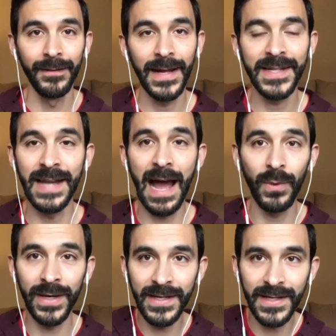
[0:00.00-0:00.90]
It's not
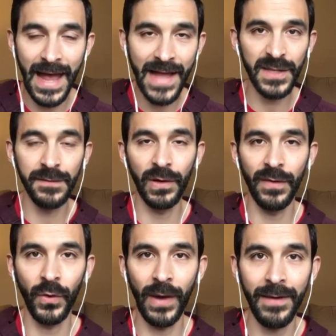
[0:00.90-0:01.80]
when he has his foot on
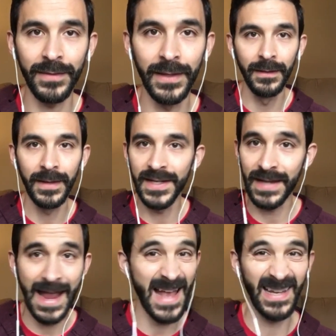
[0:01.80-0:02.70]
the ground. He
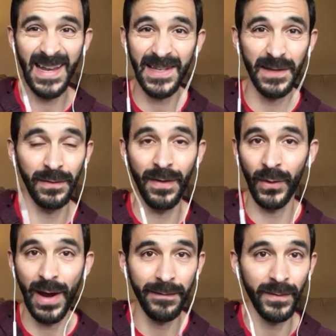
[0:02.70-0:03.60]
has his foot on the
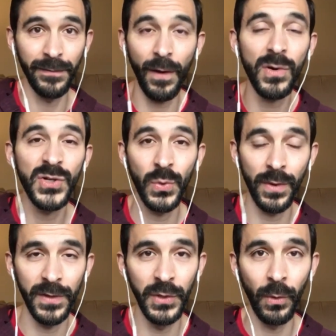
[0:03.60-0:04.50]
ground for far shorter
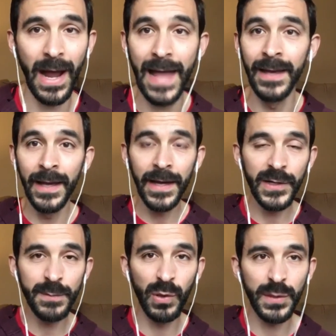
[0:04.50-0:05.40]
than you or I. He
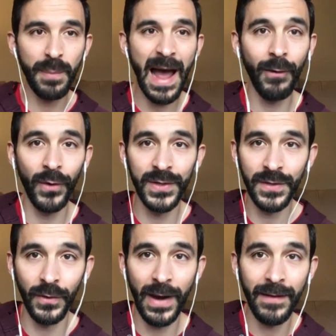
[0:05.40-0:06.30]
just puts power into
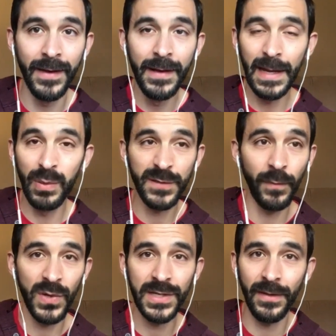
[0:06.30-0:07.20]
the ground. He puts
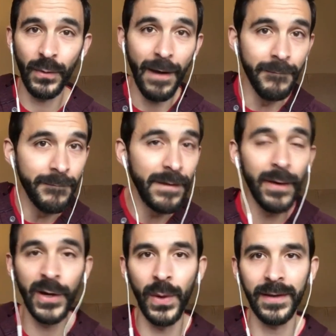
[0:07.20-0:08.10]
force into the ground
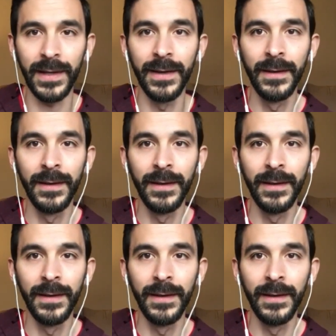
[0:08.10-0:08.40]
very quickly.